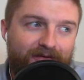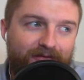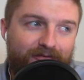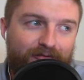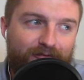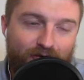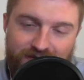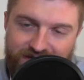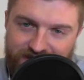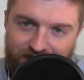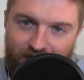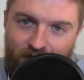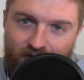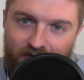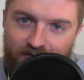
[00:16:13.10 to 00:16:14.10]
First of
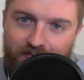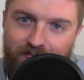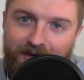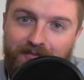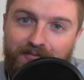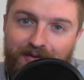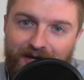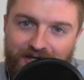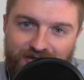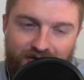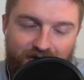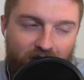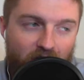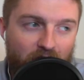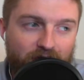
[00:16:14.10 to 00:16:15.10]
all, big
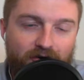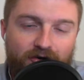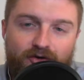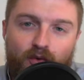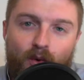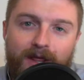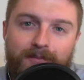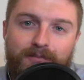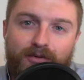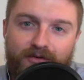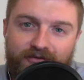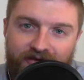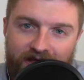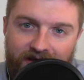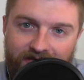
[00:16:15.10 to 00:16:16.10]
picture,
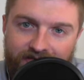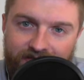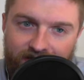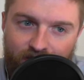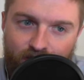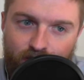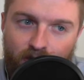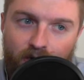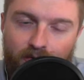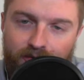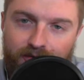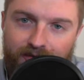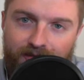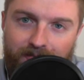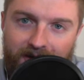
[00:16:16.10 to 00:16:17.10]
120%
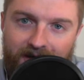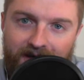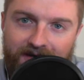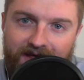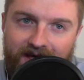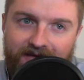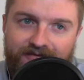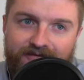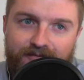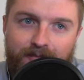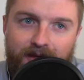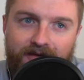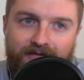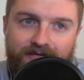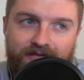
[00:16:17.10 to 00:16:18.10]
growth in the podcast
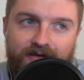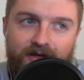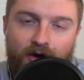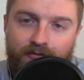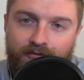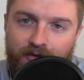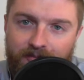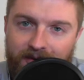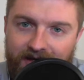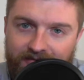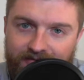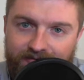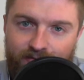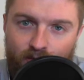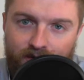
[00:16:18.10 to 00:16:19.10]
space over the
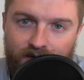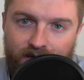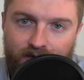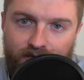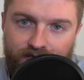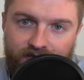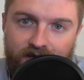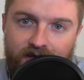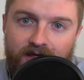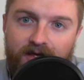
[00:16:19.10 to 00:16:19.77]
past 4 years.